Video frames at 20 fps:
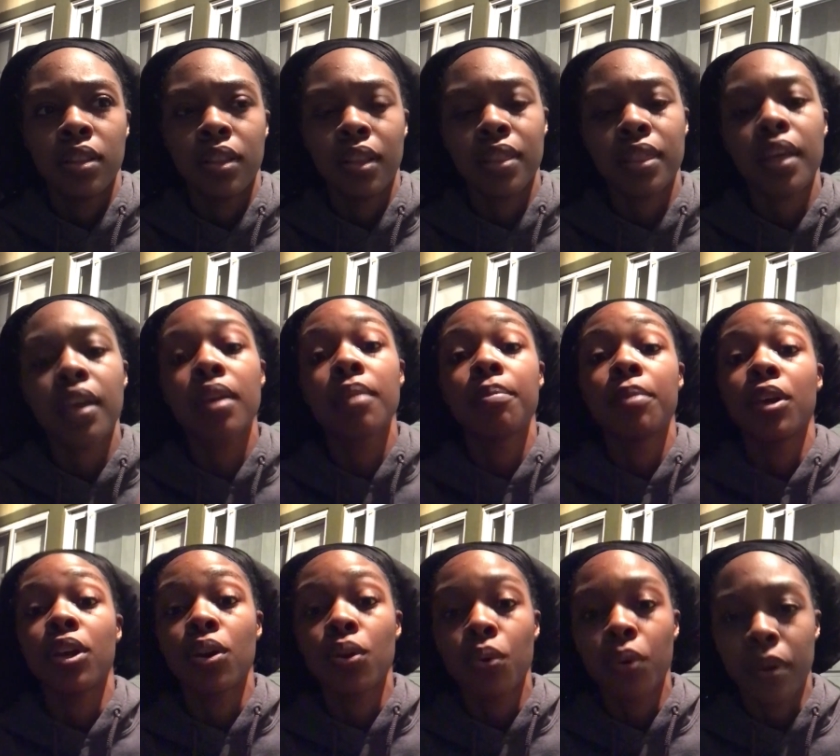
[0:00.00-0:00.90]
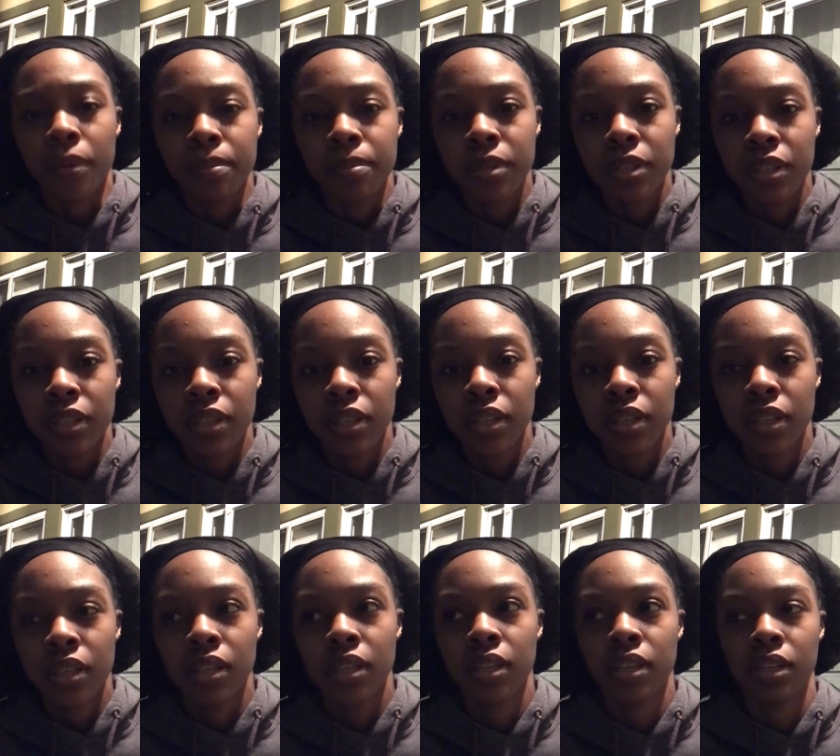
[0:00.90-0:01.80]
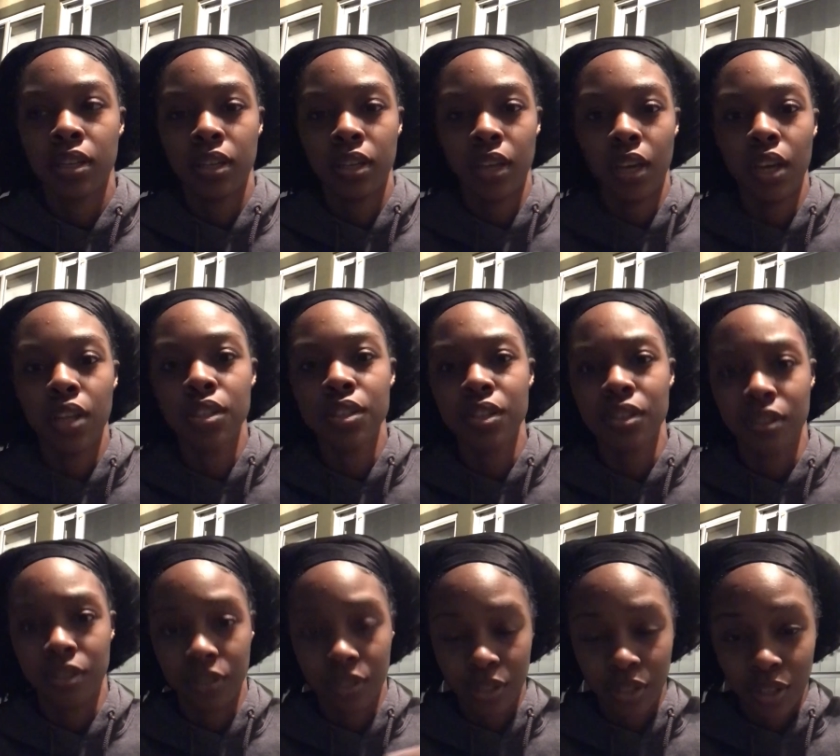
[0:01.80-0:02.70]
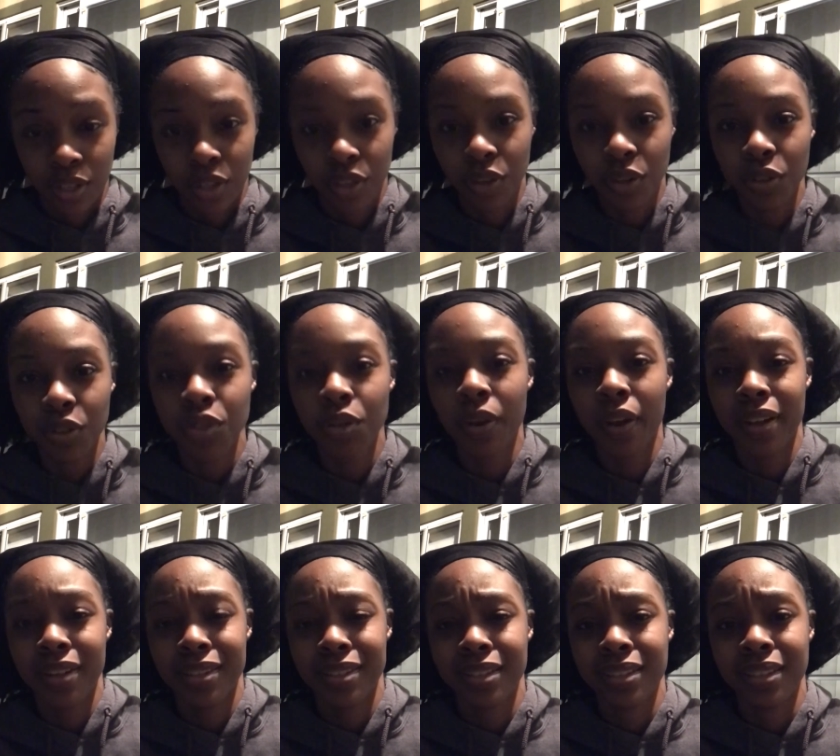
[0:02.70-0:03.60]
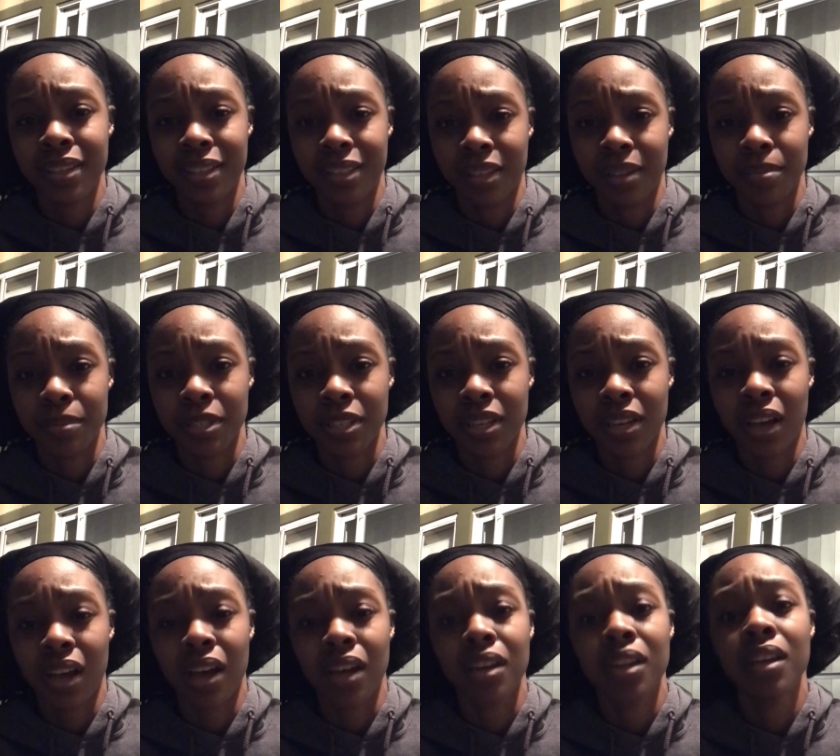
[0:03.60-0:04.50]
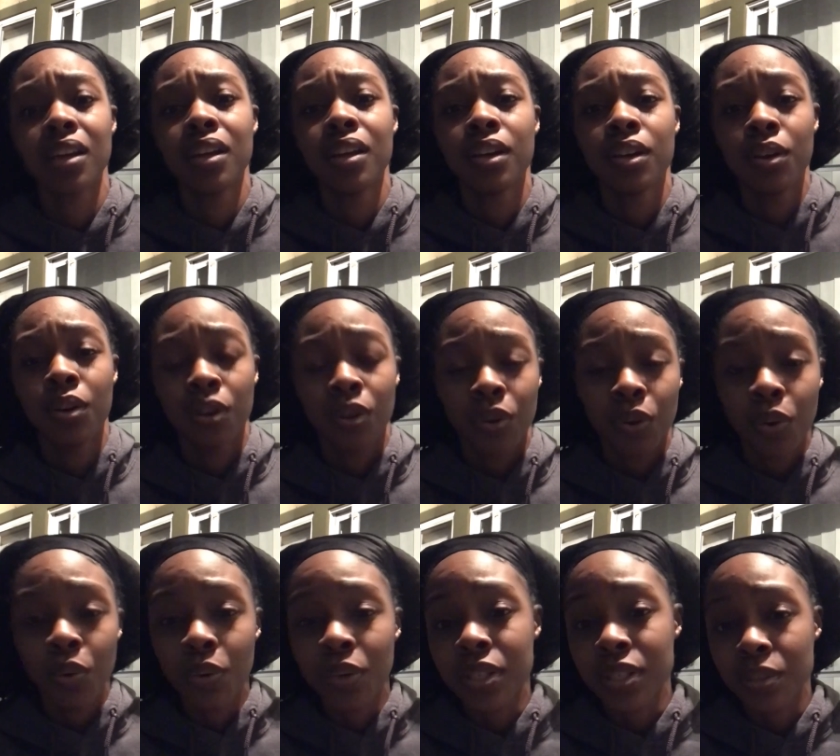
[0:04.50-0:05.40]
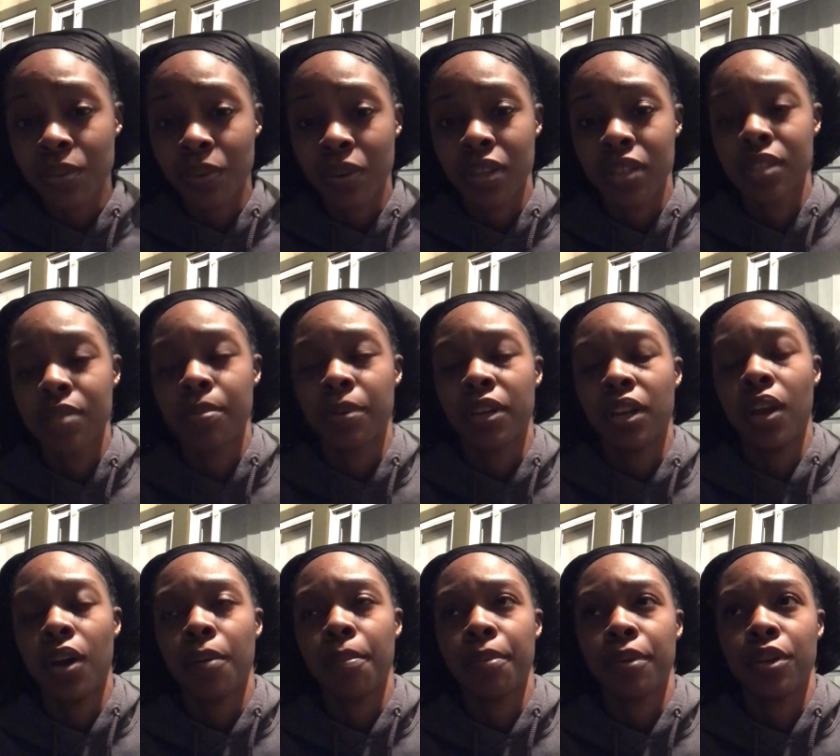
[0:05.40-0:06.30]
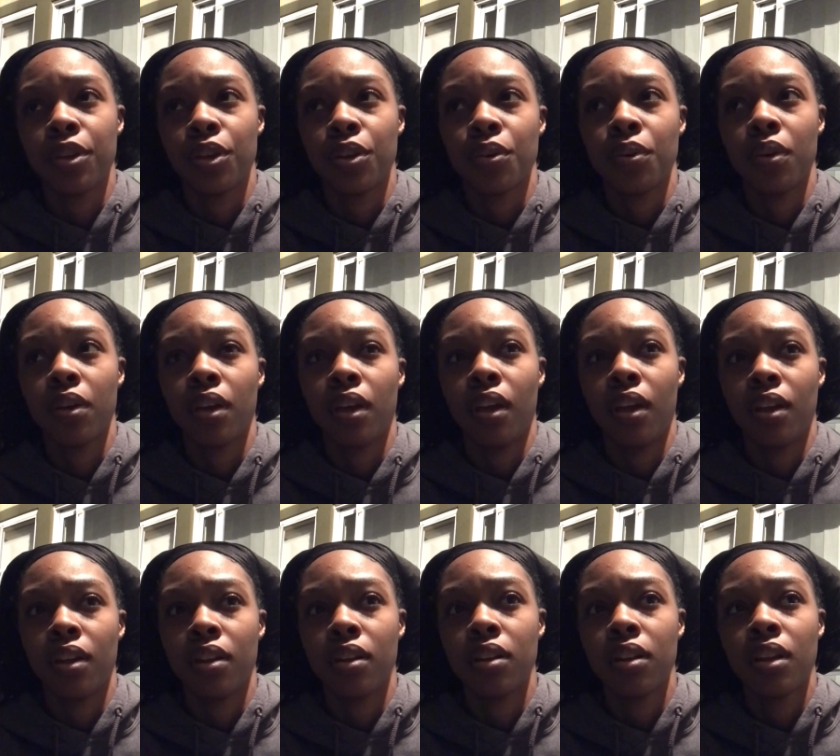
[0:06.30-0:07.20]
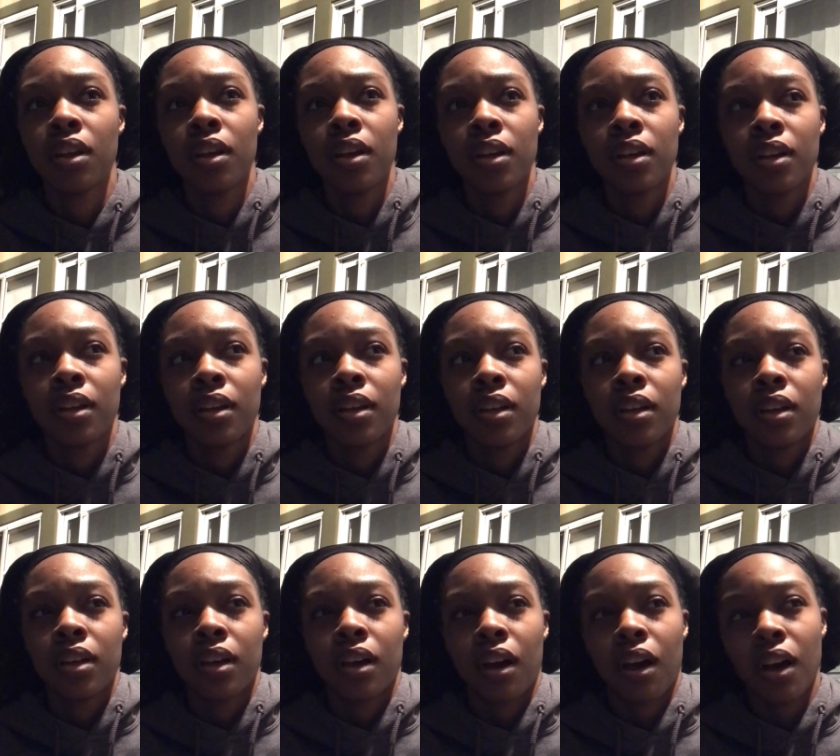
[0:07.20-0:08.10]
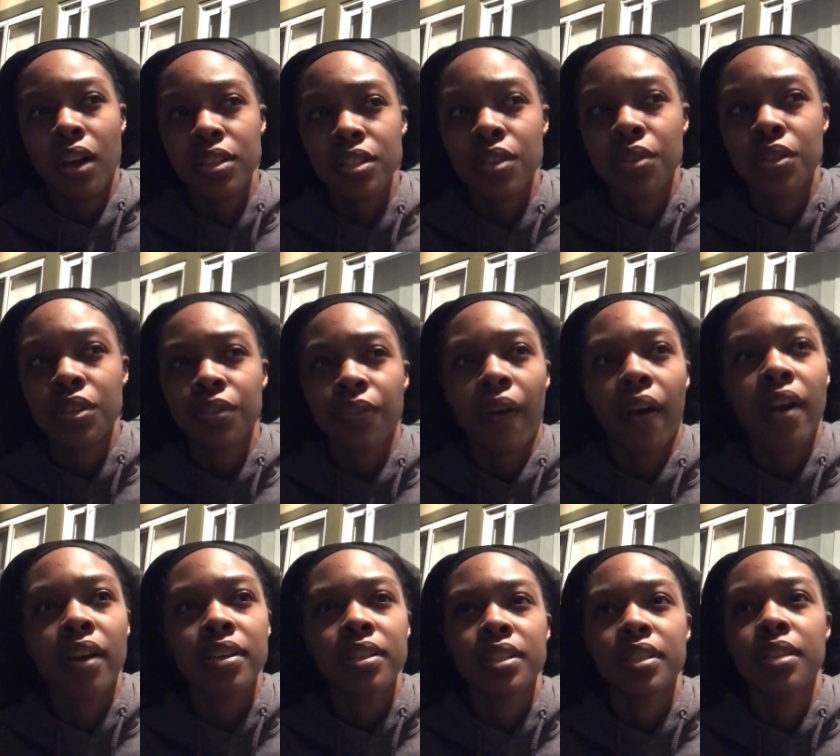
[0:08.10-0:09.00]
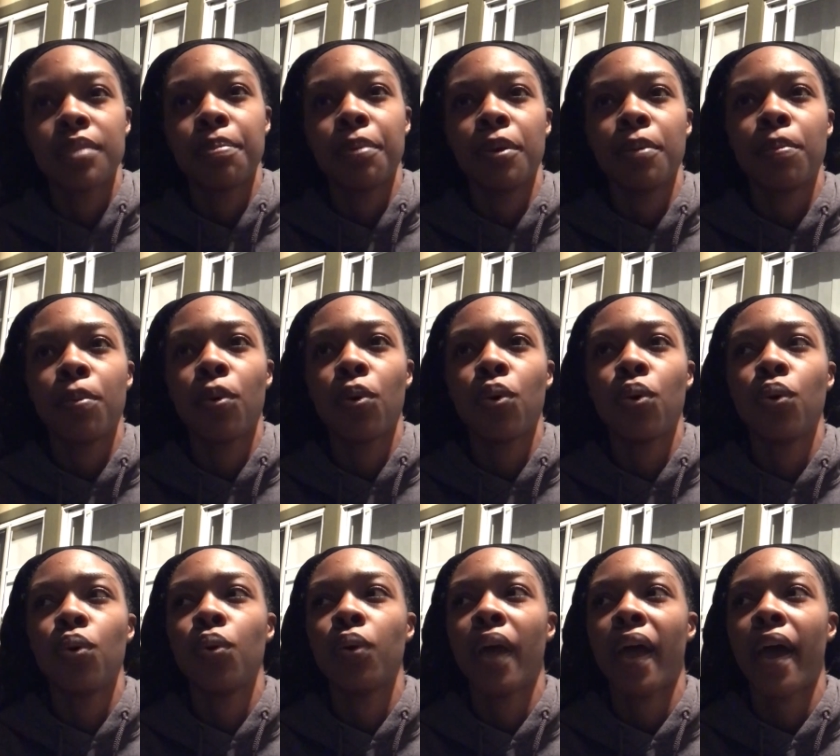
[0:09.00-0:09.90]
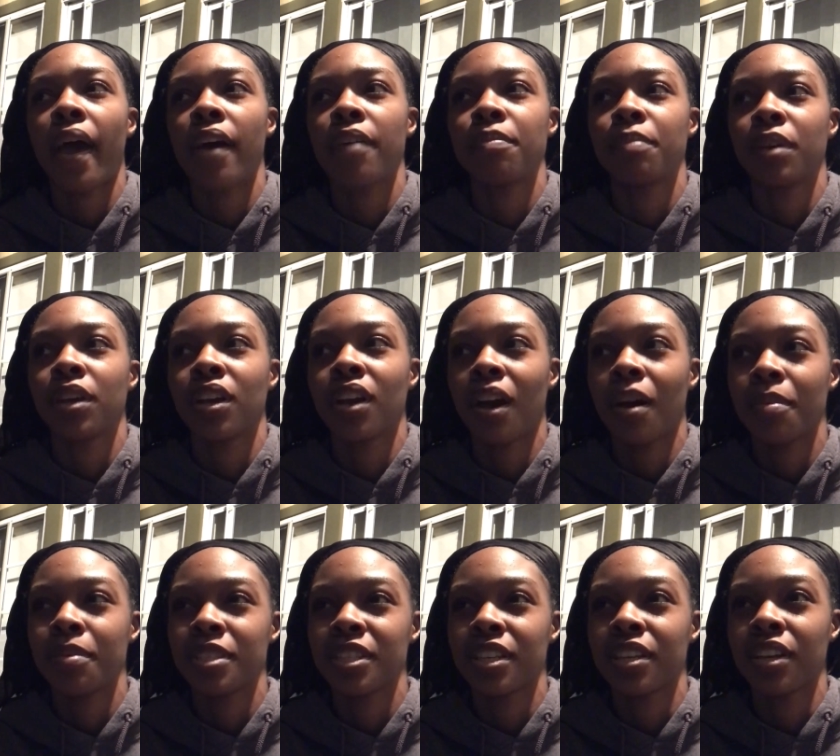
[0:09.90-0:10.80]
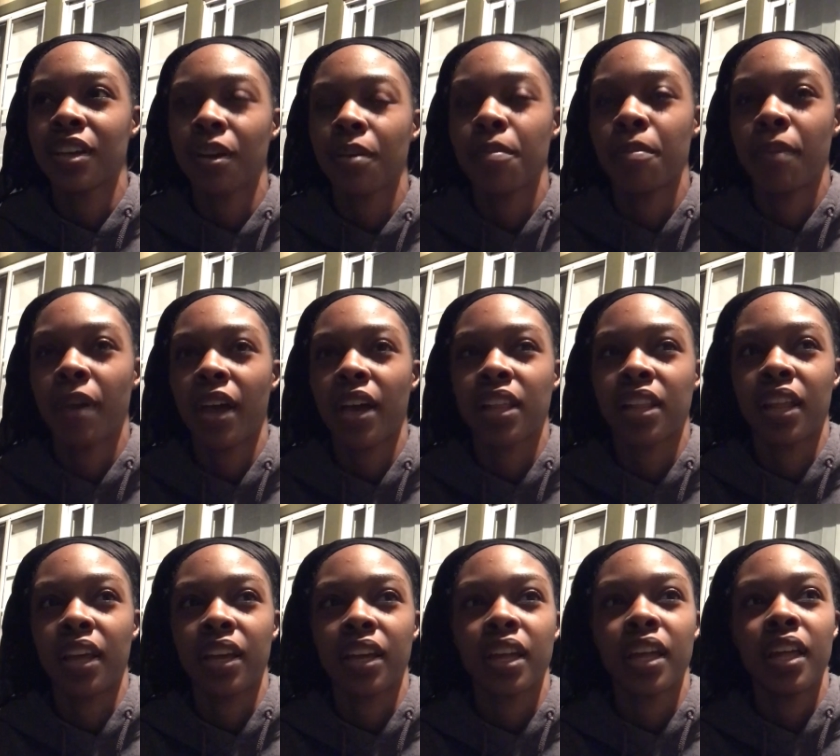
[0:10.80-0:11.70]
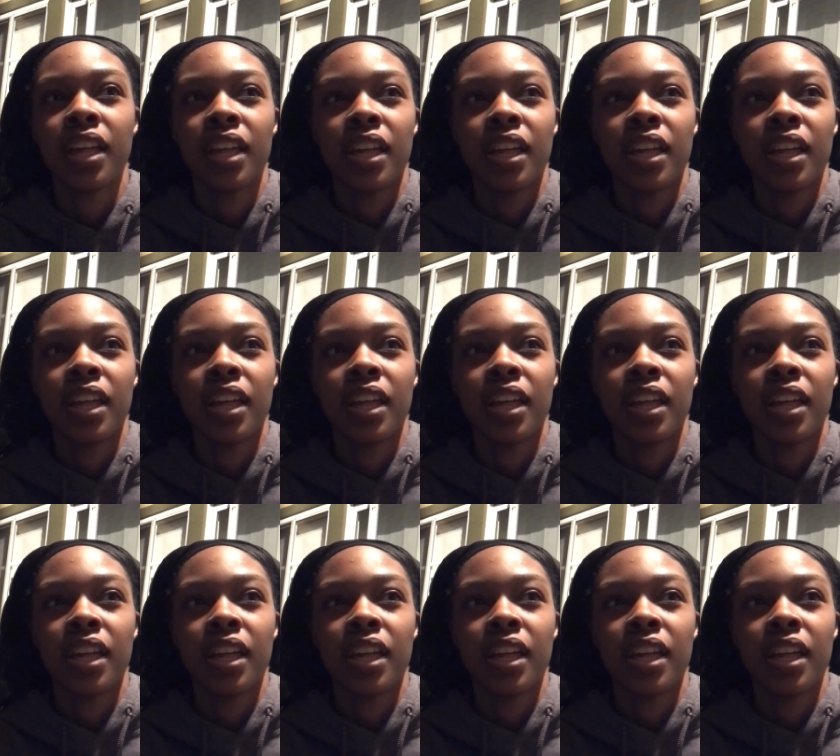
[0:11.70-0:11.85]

that they can be equipped. And you're trying to lead them to God, who is the one that's been helping you. And also, as far as the people who have been commenting, coming back, like,